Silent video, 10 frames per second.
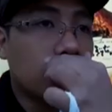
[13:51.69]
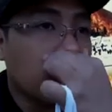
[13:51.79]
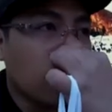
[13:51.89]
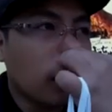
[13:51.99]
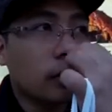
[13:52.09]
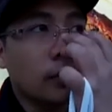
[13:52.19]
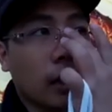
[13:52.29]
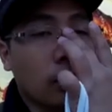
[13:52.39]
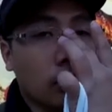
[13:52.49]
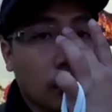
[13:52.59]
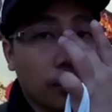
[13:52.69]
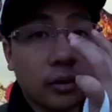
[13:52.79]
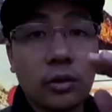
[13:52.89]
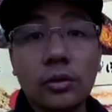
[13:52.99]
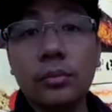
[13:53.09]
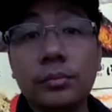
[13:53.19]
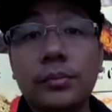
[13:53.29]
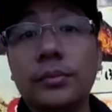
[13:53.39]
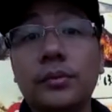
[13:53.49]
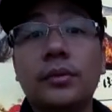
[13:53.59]
We are now going home
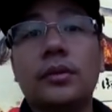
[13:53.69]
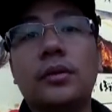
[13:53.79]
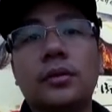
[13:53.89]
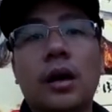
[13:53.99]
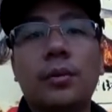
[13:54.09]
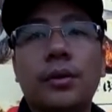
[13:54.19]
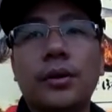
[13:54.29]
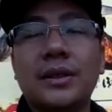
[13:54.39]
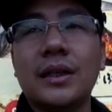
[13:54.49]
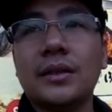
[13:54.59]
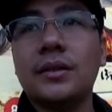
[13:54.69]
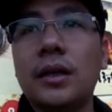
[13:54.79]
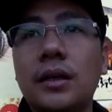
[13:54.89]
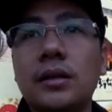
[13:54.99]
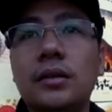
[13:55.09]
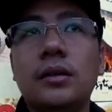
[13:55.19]
in our 6th day